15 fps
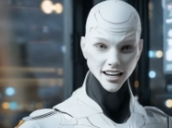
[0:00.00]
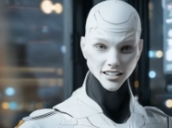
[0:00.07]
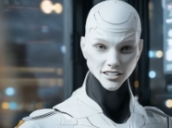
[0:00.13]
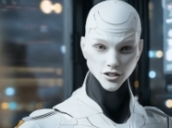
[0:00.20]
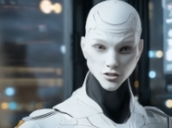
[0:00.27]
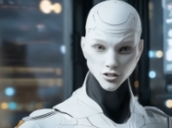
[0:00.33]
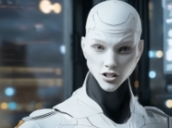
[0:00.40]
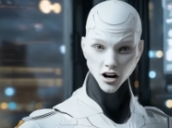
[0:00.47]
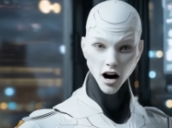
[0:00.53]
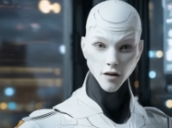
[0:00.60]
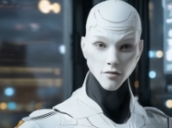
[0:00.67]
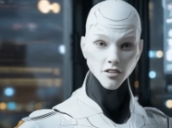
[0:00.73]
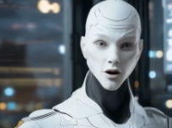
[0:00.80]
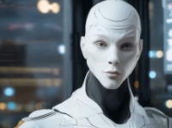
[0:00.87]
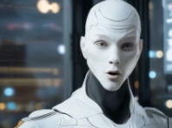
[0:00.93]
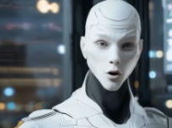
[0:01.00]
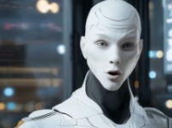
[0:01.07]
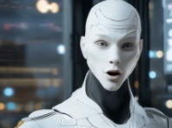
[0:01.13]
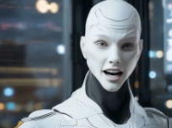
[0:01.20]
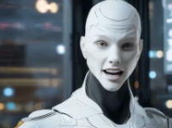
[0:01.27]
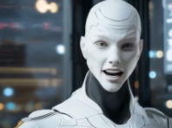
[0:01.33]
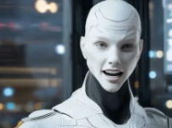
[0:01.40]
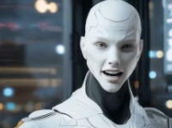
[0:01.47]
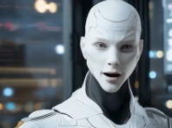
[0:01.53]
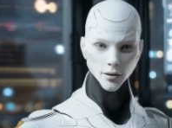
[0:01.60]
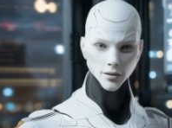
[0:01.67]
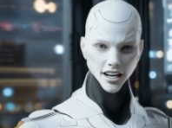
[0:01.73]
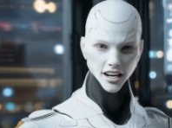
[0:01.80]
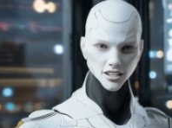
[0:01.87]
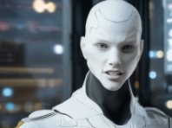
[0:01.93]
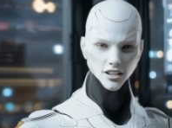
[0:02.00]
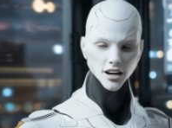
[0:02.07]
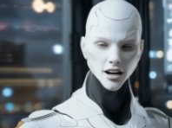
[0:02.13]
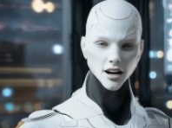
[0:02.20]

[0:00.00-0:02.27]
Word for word: and subscribe for more AI updates.